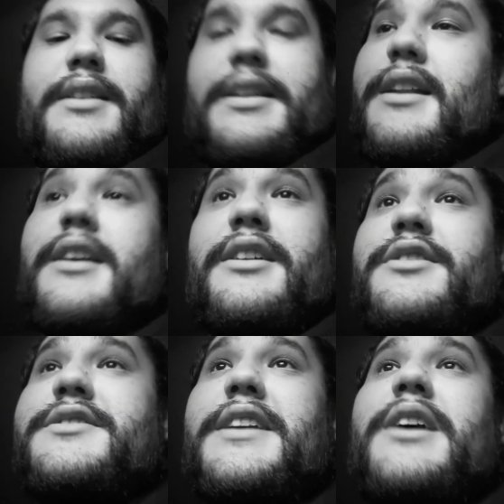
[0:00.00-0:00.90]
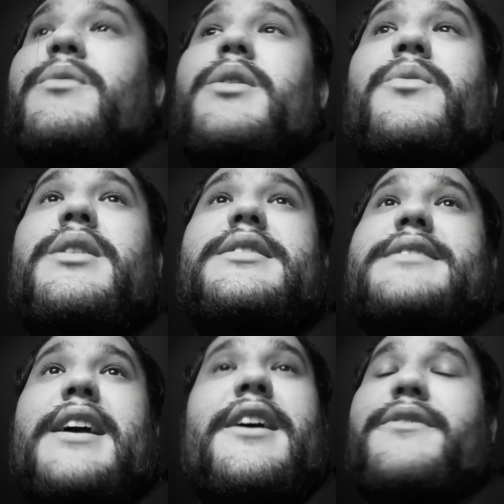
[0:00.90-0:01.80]
They didn't understand what it was
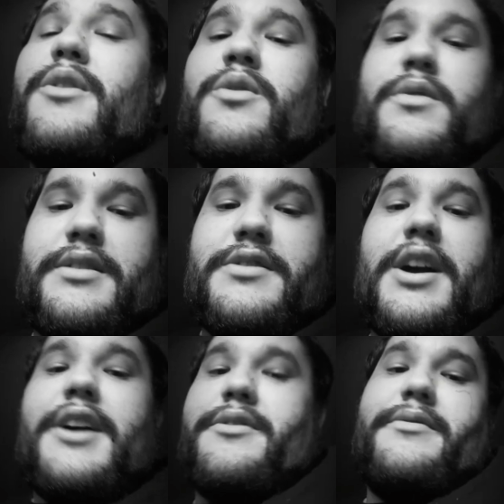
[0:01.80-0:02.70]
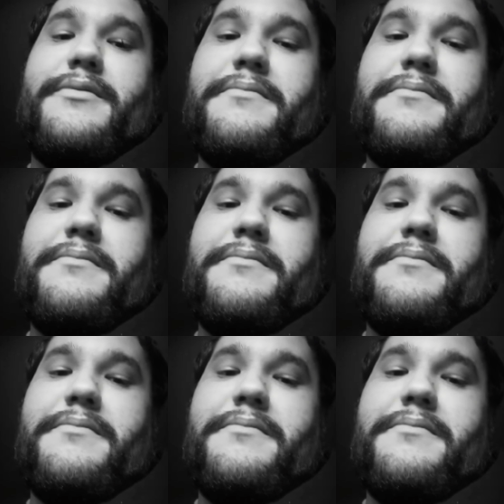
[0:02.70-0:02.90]
to have your own child.